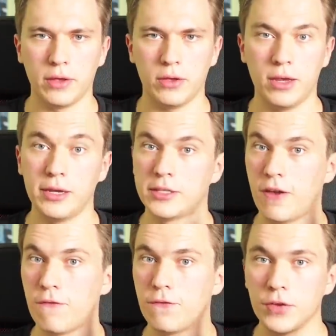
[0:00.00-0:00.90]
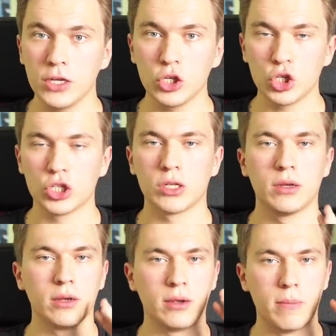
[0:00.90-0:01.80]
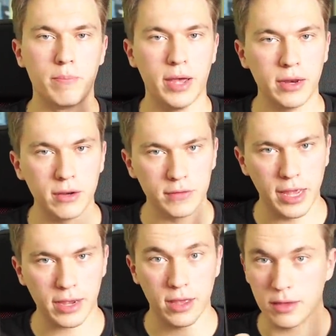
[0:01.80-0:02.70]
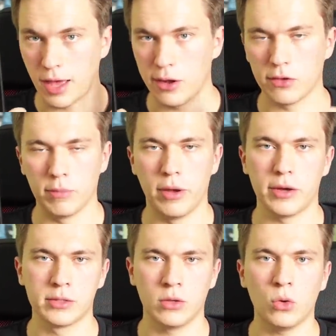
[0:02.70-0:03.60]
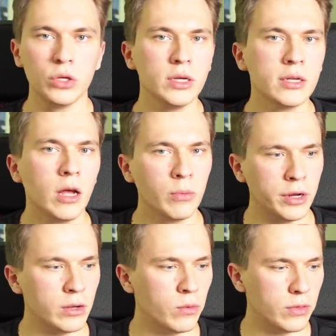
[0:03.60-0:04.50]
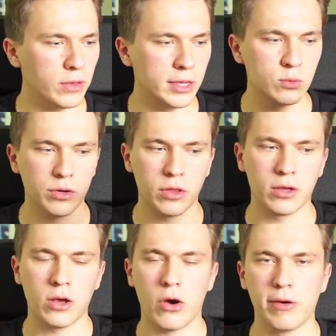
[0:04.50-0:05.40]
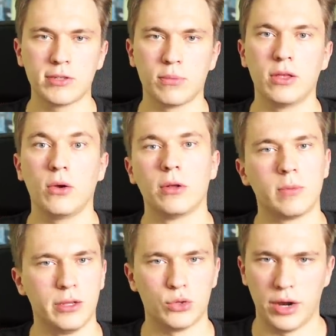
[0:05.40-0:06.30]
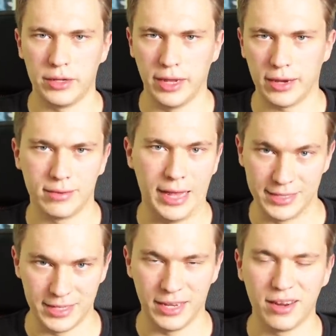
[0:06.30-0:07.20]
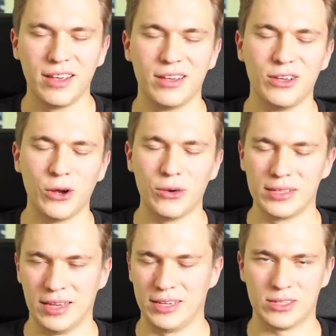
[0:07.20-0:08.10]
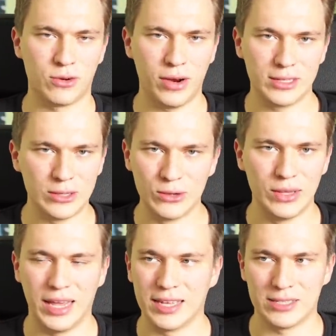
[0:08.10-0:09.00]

It is a finished competitive deck out of the box. All you can upgrade it with is one of the cards from the Altmile trial deck. That's it, you know, and it's a grade 2, like, it's